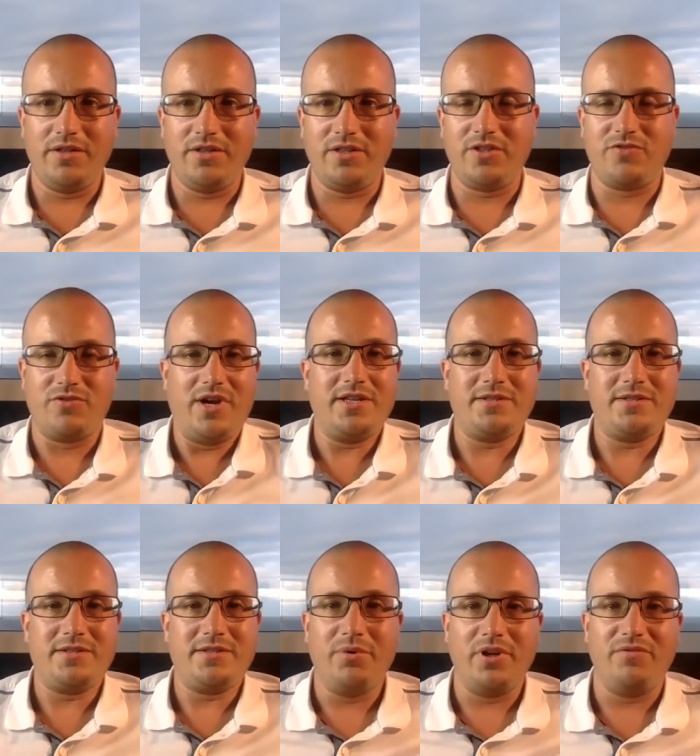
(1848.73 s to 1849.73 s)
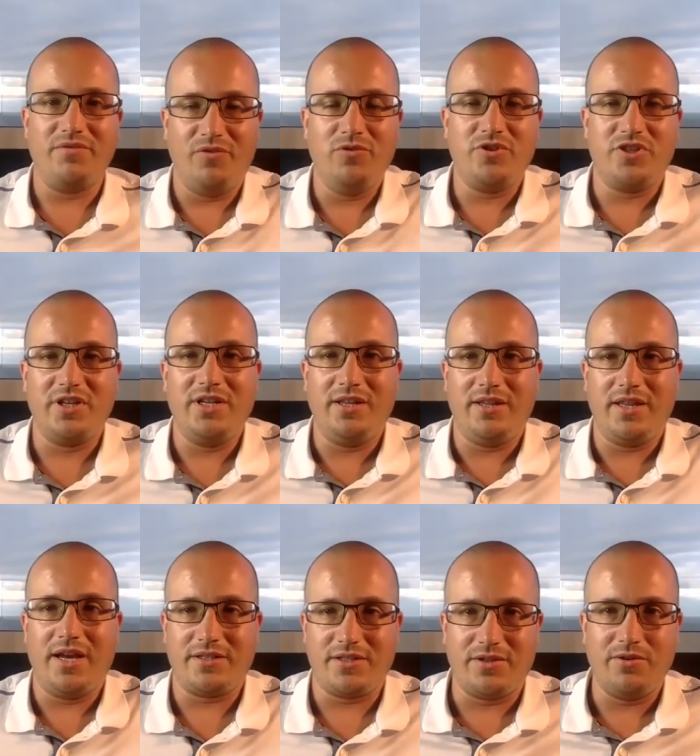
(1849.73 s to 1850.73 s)
distressed people. Unfortunately,
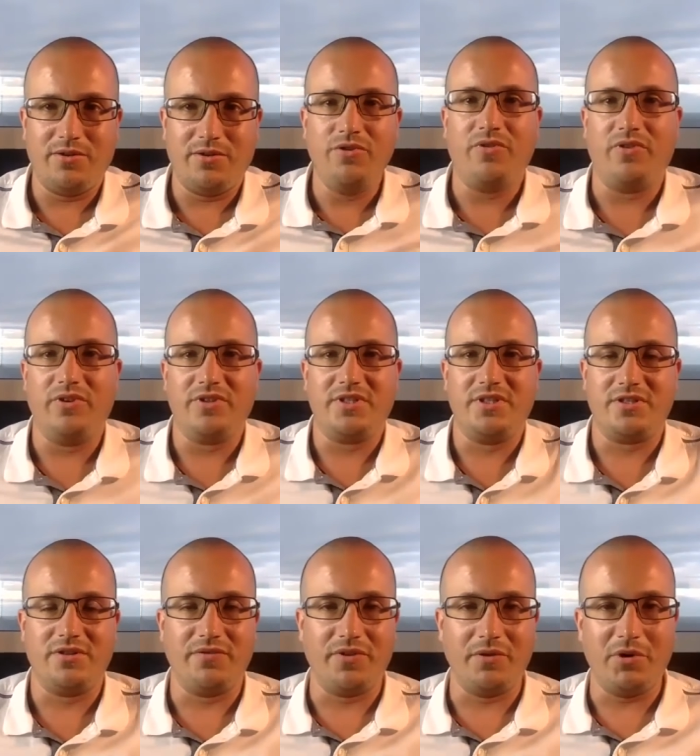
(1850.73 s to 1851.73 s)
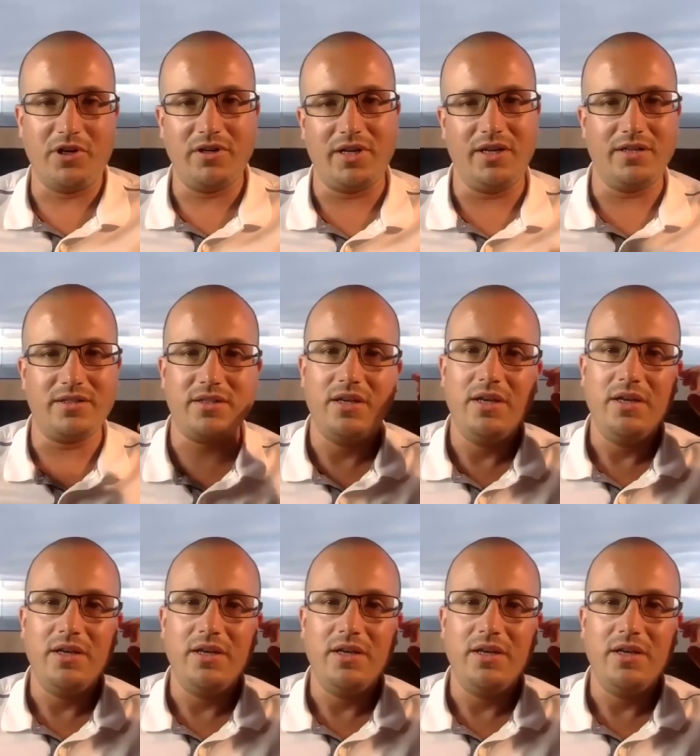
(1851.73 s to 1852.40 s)
that's the ruthlessness of the market,